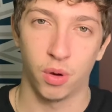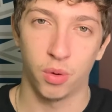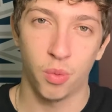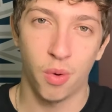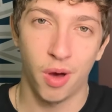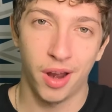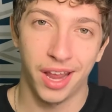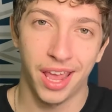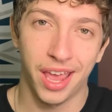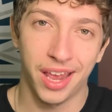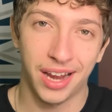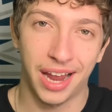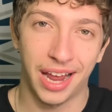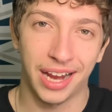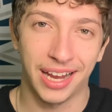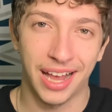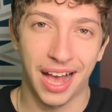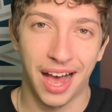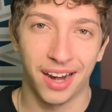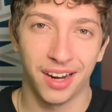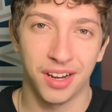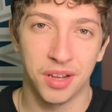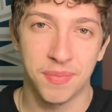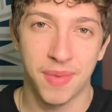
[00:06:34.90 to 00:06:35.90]
on one hand, I
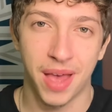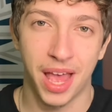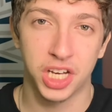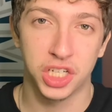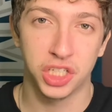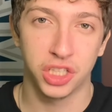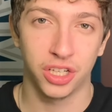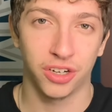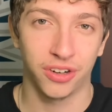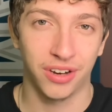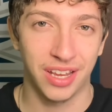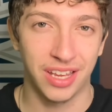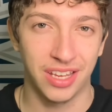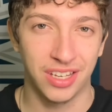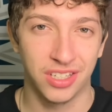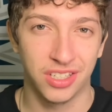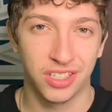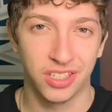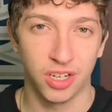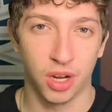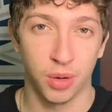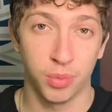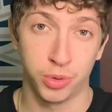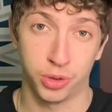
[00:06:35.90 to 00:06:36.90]
gotta imagine there is
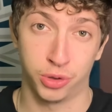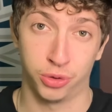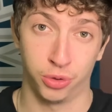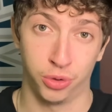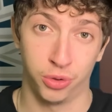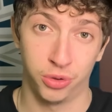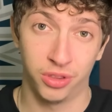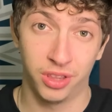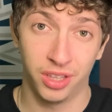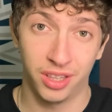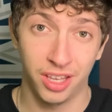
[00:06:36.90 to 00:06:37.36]
some truth to